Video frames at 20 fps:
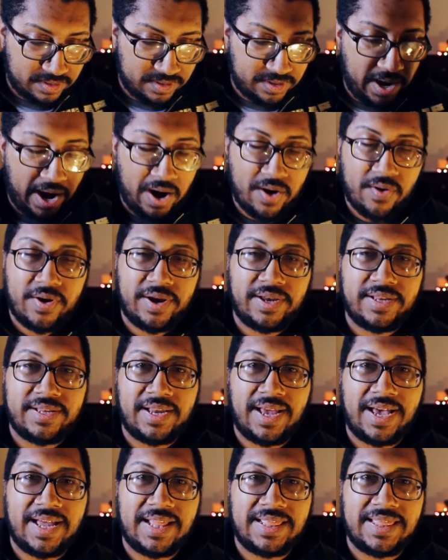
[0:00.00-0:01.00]

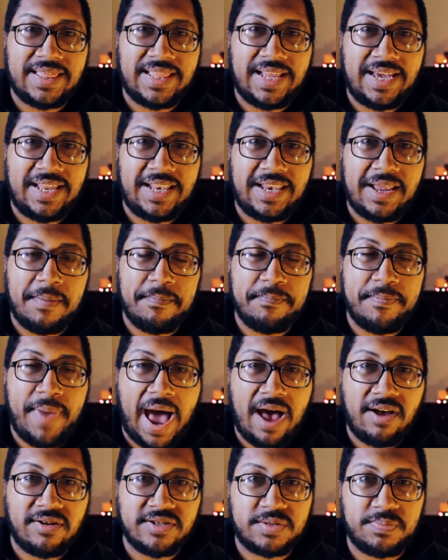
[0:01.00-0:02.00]
Darren Lynn
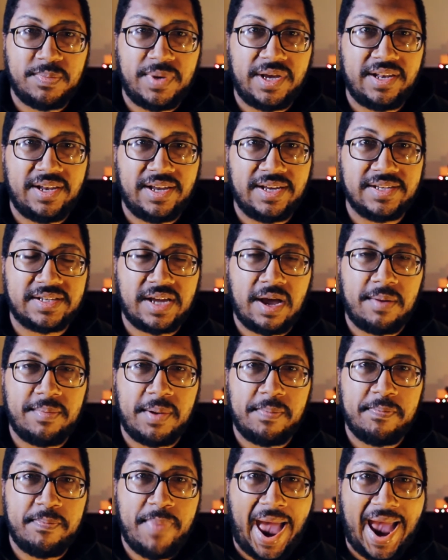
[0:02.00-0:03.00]
Bousman is
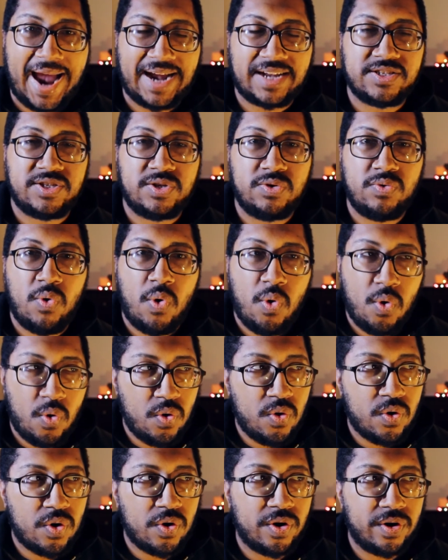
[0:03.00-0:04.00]
coming back to
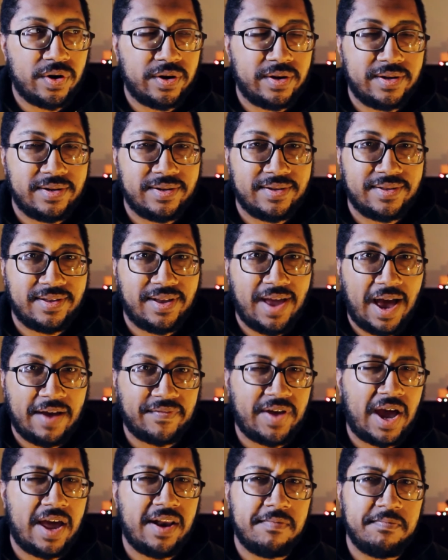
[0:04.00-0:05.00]
horror.
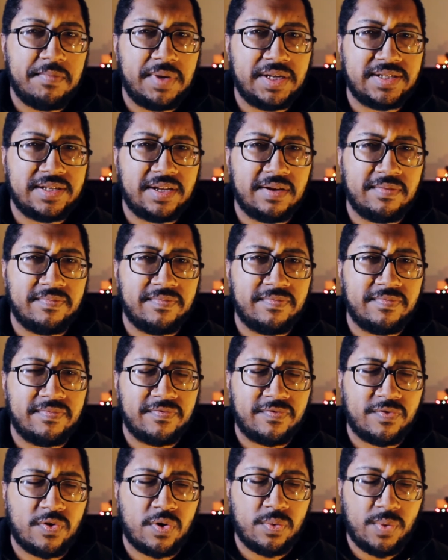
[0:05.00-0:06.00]
I've kind of missed him
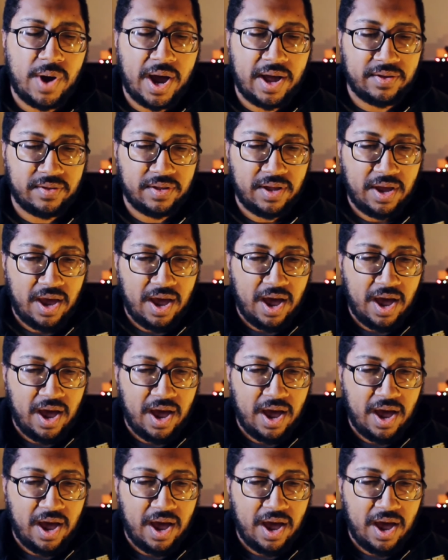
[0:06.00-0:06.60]
for a while.